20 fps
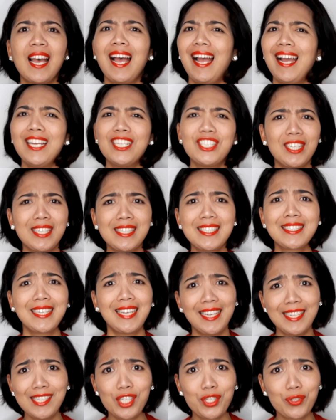I just
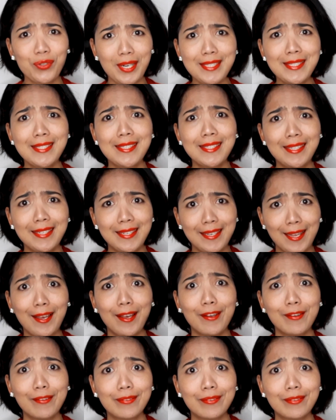can't stress it enough.